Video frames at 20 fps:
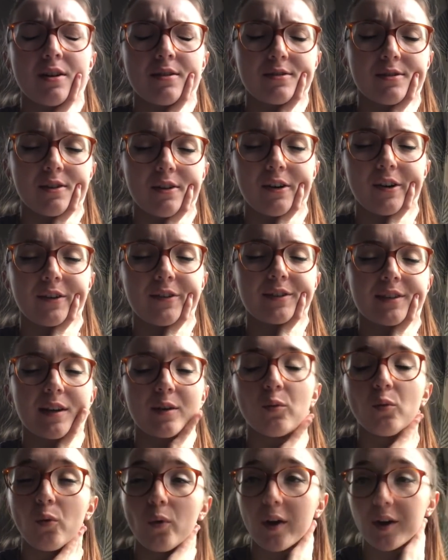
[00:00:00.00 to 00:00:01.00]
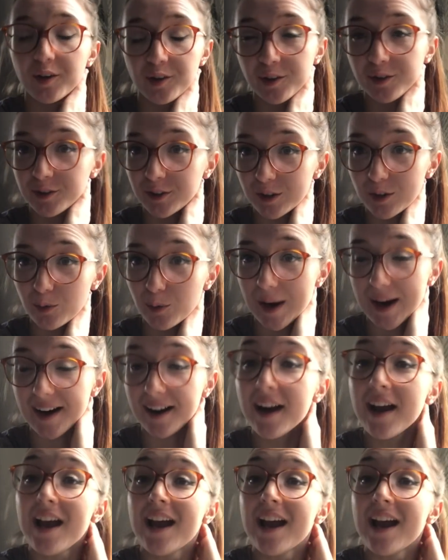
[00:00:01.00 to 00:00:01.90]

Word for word: soft and wonderful to wear